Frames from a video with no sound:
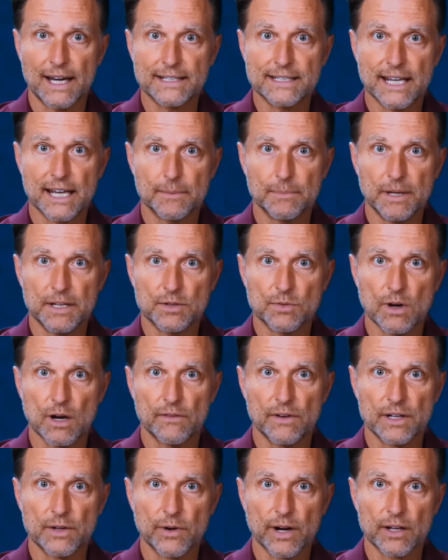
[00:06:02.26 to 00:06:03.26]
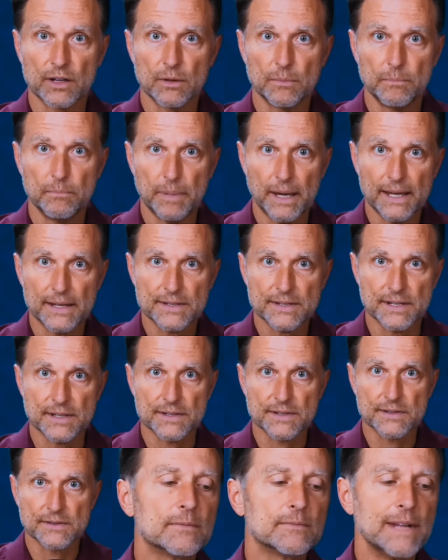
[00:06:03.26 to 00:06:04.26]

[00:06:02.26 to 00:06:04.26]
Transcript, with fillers: I take B12 on a regular basis.